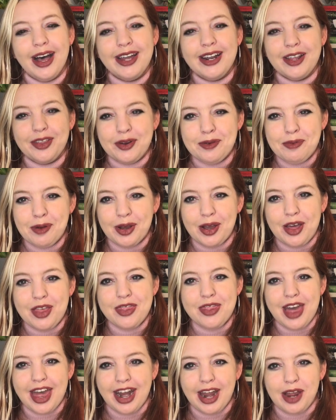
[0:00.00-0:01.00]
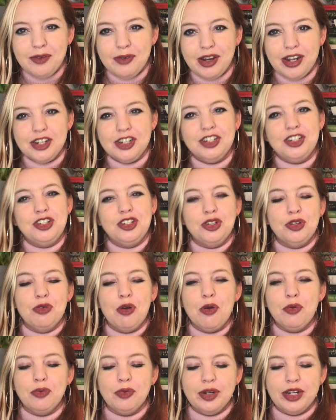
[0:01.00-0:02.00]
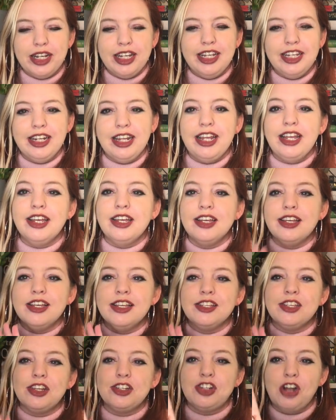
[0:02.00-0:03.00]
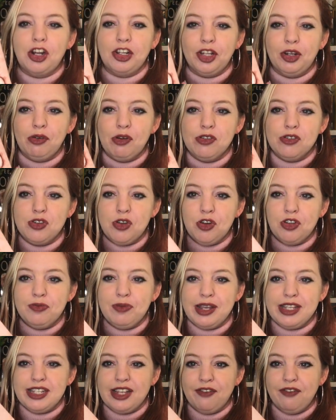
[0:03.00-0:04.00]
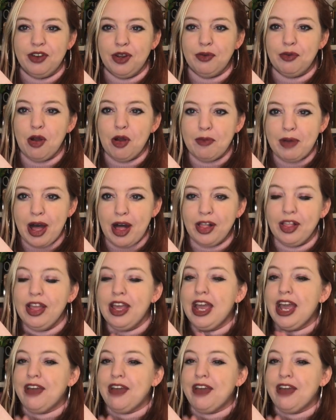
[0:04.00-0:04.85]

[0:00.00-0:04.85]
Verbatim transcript: another book that I want to read is Darling Rose Gold by Stephanie Wrobel.